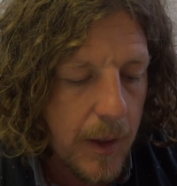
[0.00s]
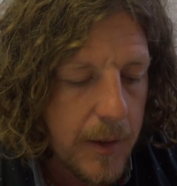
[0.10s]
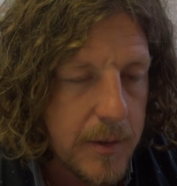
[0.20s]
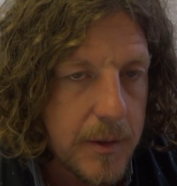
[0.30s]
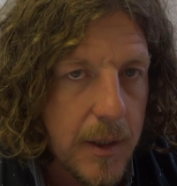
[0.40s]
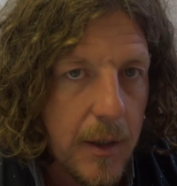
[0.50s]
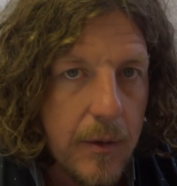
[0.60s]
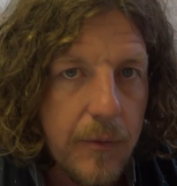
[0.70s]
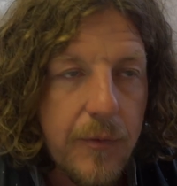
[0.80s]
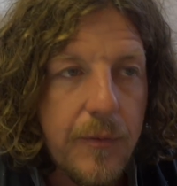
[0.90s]
it's kind
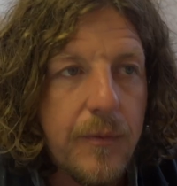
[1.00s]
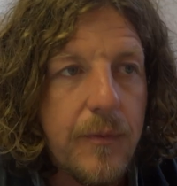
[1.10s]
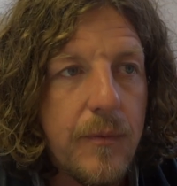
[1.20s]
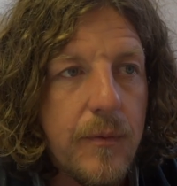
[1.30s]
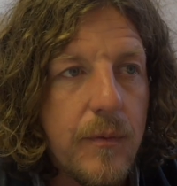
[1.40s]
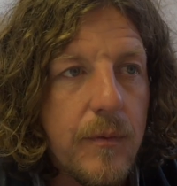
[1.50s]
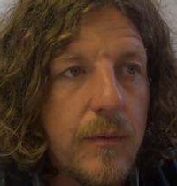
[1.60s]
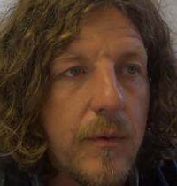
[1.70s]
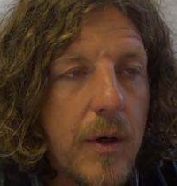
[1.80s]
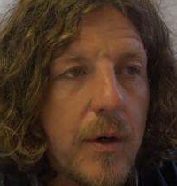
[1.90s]
of,
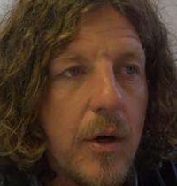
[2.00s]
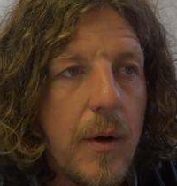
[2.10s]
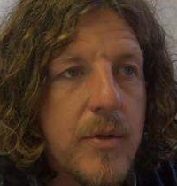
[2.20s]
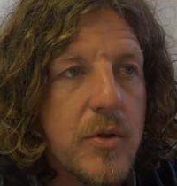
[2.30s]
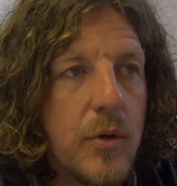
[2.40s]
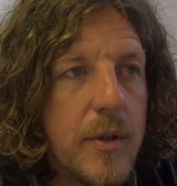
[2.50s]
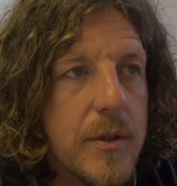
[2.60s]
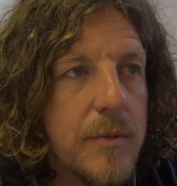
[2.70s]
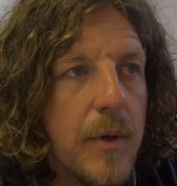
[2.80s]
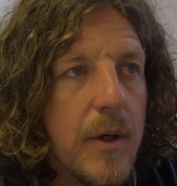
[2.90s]
I don't know, I was talking
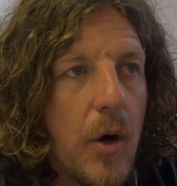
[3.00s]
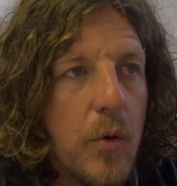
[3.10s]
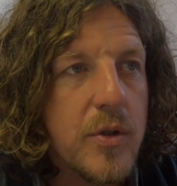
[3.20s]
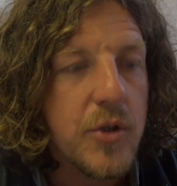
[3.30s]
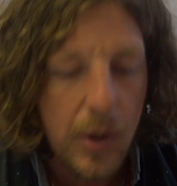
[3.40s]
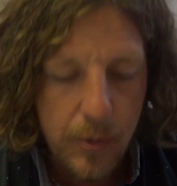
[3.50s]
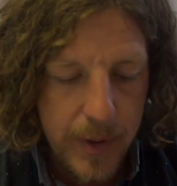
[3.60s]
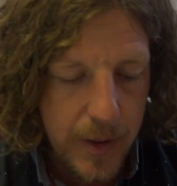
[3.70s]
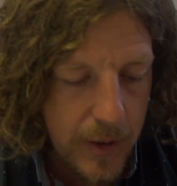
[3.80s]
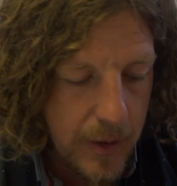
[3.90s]
to my host
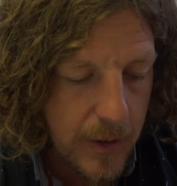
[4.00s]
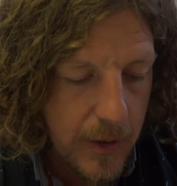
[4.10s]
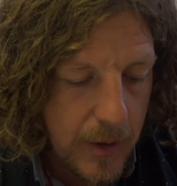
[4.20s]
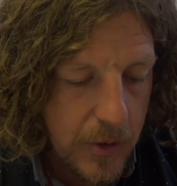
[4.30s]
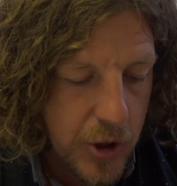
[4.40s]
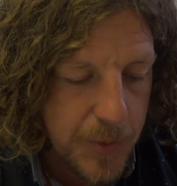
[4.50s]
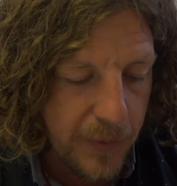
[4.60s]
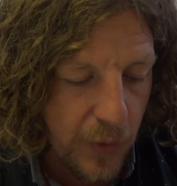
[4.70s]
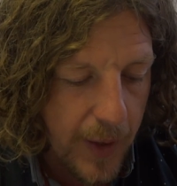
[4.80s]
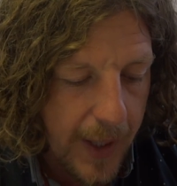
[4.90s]
Jeremy just
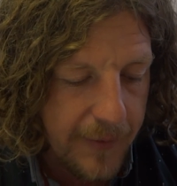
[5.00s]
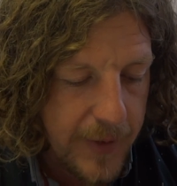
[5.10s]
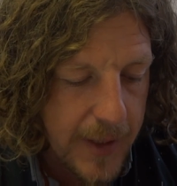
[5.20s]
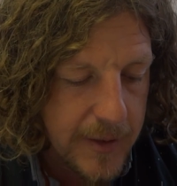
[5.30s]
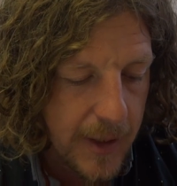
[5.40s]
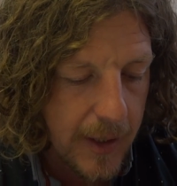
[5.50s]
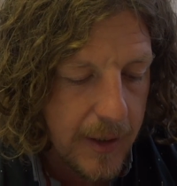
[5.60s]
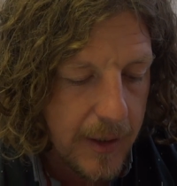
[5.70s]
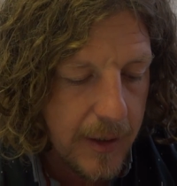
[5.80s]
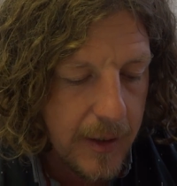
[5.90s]
before I left yesterday,
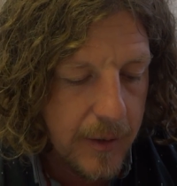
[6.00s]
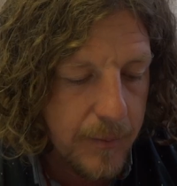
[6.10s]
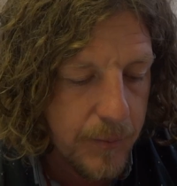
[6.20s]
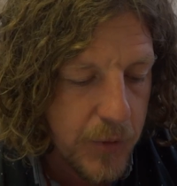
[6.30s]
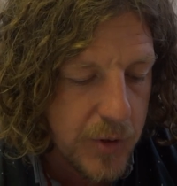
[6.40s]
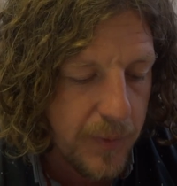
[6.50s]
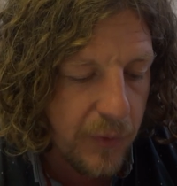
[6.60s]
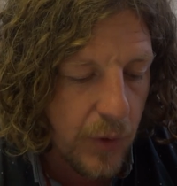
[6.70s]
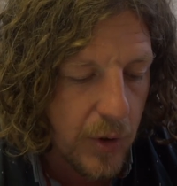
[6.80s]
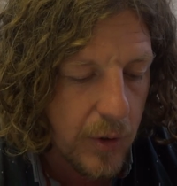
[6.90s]
just
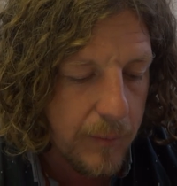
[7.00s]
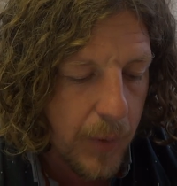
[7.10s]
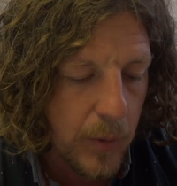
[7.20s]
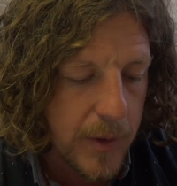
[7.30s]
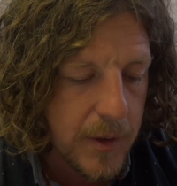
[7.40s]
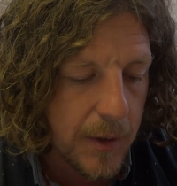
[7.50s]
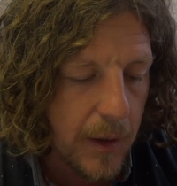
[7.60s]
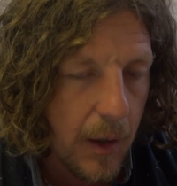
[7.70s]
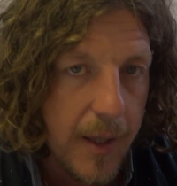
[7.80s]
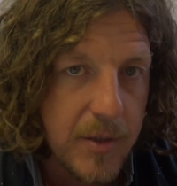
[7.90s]
before I got on the boat. It was kind of
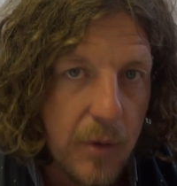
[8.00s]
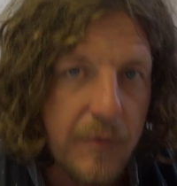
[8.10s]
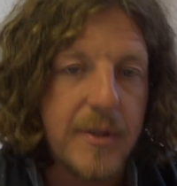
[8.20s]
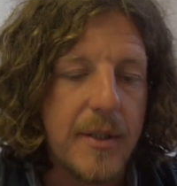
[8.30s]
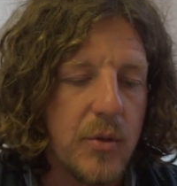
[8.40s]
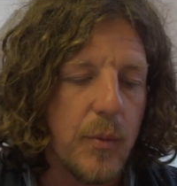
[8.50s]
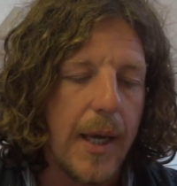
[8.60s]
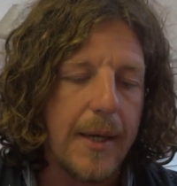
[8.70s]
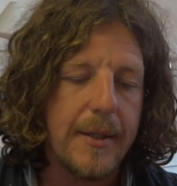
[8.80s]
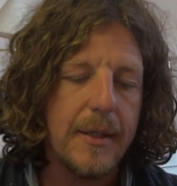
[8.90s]
the last conversation we
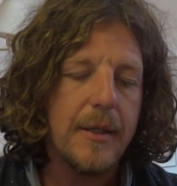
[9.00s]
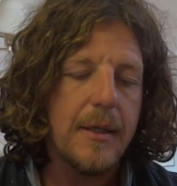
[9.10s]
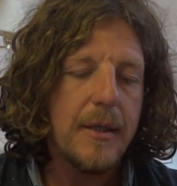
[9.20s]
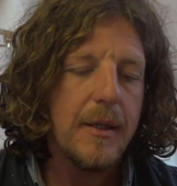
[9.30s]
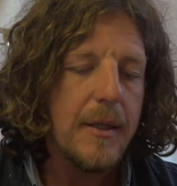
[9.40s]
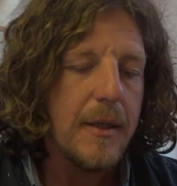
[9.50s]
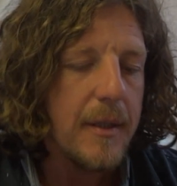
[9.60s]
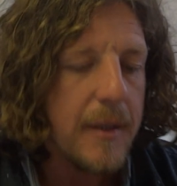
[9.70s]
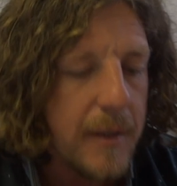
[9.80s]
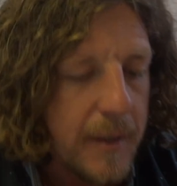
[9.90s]
had.
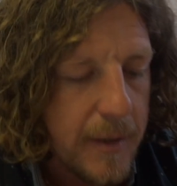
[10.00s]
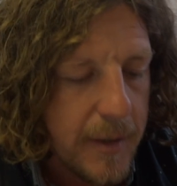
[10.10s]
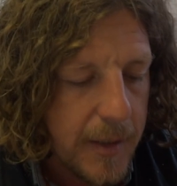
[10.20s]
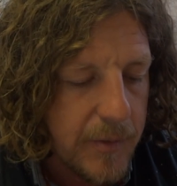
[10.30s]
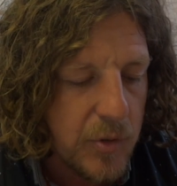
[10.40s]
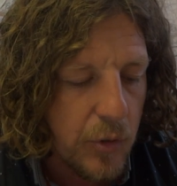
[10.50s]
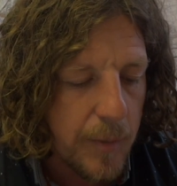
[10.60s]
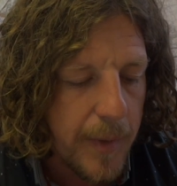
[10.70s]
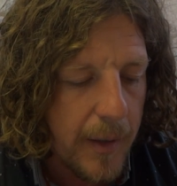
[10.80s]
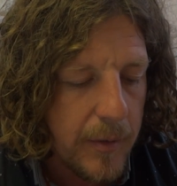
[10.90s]
And he was talking
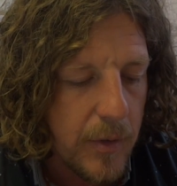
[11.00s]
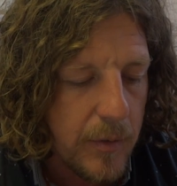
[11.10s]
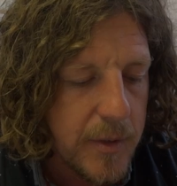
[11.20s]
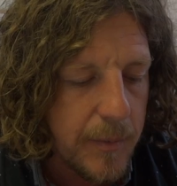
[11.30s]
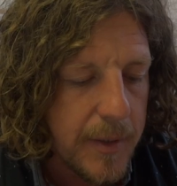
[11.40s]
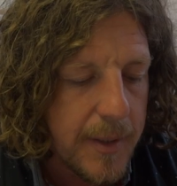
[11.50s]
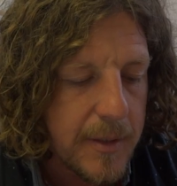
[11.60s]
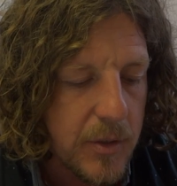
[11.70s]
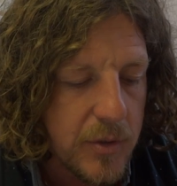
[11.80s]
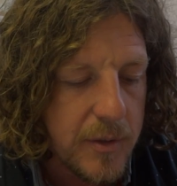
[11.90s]
about how, you know, some of the
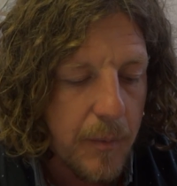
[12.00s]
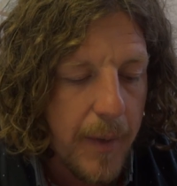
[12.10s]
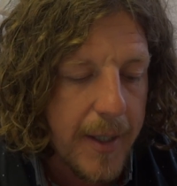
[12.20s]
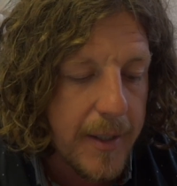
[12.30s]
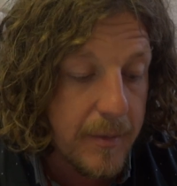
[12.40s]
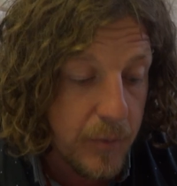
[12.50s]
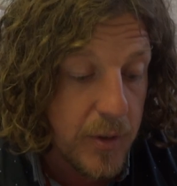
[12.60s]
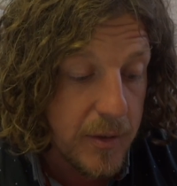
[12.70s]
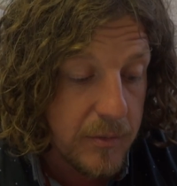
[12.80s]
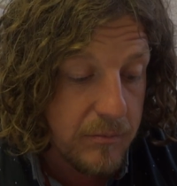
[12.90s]
decisions I made, which
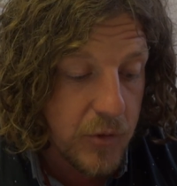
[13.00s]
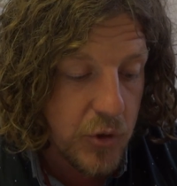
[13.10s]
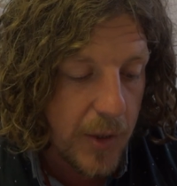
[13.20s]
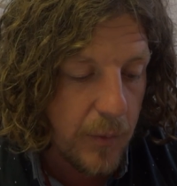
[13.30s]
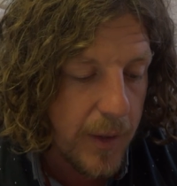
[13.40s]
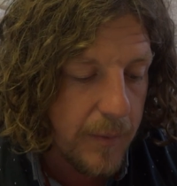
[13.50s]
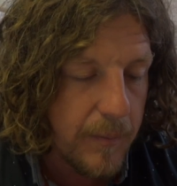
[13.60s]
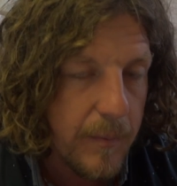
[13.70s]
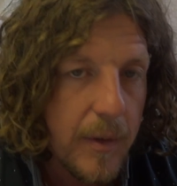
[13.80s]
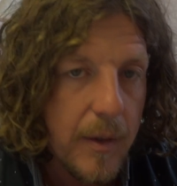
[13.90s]
I shared with him,